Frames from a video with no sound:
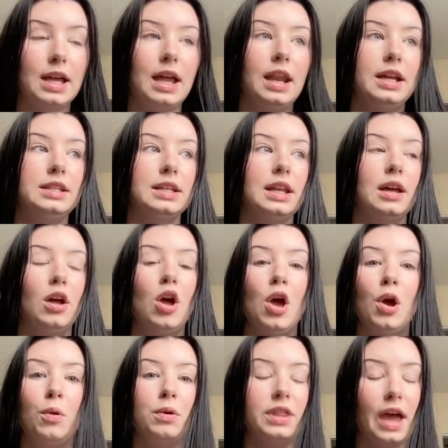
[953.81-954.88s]
And I did it
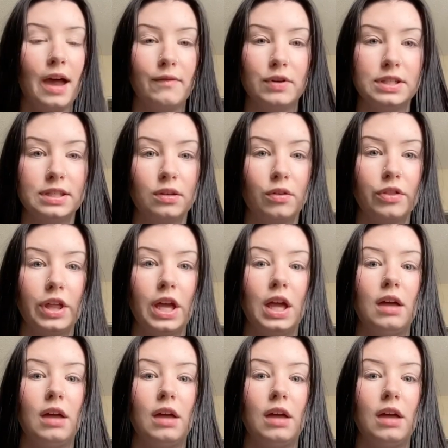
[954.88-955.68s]
with every single thing.